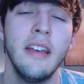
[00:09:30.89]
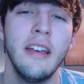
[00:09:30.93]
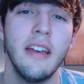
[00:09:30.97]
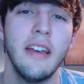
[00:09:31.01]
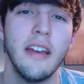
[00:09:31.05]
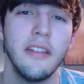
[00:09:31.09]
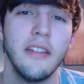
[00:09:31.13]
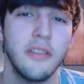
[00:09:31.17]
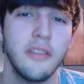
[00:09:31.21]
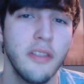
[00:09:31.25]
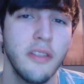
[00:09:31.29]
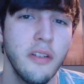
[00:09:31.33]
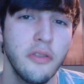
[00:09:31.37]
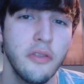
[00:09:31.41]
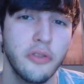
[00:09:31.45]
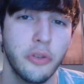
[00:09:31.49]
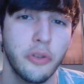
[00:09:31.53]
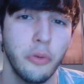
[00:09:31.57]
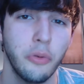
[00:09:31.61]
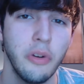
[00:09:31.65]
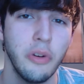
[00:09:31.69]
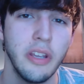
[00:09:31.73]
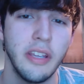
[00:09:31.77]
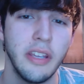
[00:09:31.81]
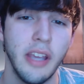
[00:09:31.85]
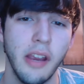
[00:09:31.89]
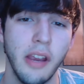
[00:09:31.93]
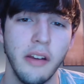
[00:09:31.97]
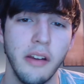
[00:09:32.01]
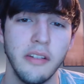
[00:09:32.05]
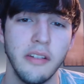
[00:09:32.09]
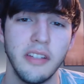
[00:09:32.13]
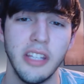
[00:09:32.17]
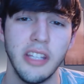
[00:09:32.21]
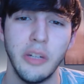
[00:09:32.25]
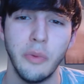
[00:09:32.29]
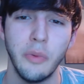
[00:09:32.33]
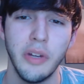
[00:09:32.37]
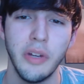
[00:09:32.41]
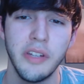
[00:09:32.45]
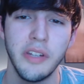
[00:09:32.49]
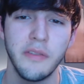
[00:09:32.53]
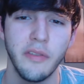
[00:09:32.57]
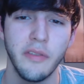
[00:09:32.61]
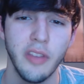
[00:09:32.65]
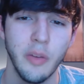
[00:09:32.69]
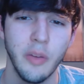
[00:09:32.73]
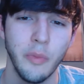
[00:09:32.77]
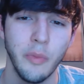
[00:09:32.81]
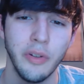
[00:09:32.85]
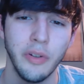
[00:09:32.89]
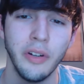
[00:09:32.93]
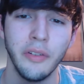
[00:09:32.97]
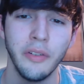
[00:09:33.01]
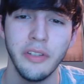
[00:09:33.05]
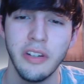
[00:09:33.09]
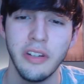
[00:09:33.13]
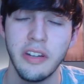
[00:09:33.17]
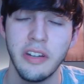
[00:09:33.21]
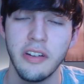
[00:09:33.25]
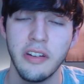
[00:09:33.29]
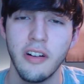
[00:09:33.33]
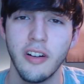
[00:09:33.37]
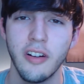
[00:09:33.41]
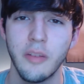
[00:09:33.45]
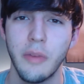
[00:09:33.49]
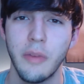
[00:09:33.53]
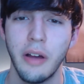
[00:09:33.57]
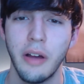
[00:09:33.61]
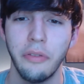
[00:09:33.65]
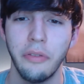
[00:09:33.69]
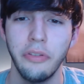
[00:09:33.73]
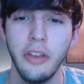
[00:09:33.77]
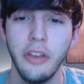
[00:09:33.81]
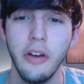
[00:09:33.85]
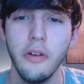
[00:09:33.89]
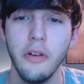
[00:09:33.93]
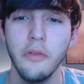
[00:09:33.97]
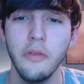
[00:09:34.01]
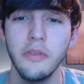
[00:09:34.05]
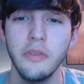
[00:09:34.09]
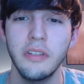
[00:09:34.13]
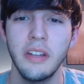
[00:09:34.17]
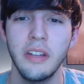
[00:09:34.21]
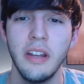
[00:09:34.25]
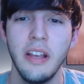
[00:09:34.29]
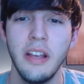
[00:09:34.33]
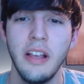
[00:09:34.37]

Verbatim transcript: And so there's 3 guaranteed wins for them. We don't need to talk about those.